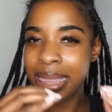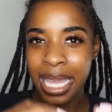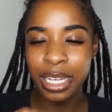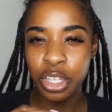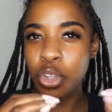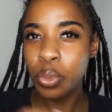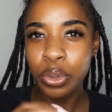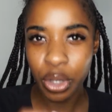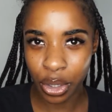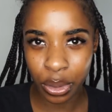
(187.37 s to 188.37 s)
then you
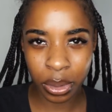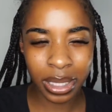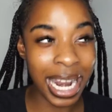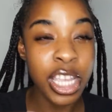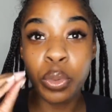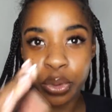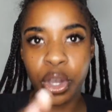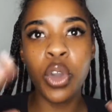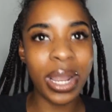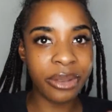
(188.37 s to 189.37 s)
will know,
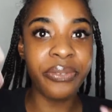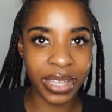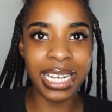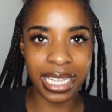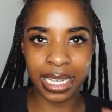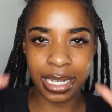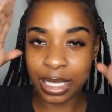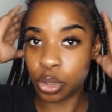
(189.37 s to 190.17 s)
when feeling.